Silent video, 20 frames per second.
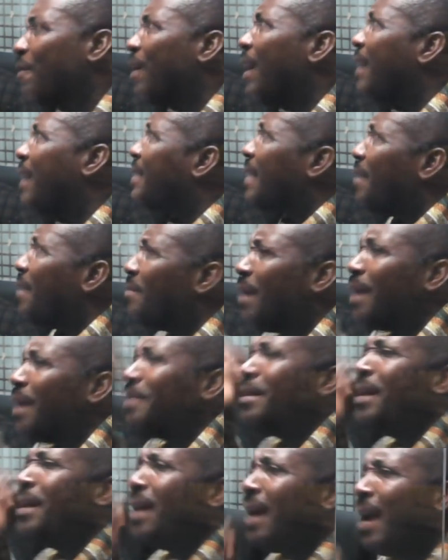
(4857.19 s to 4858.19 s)

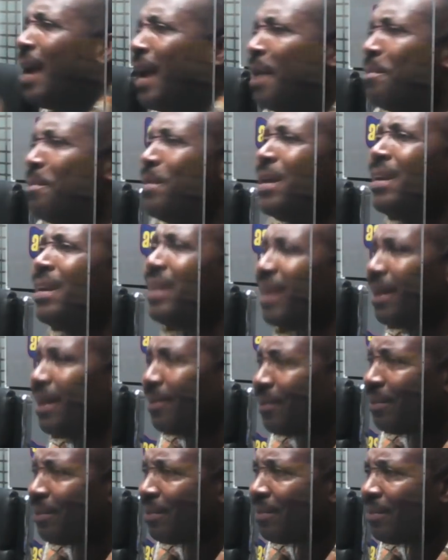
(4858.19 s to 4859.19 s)
800 million.
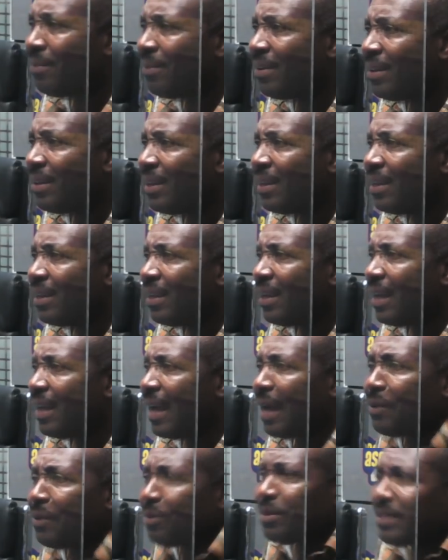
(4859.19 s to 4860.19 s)

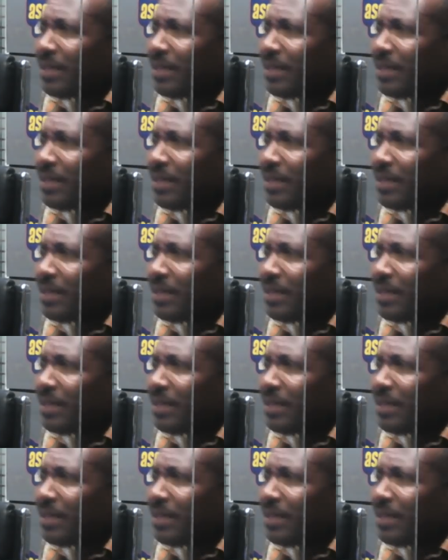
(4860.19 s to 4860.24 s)
And not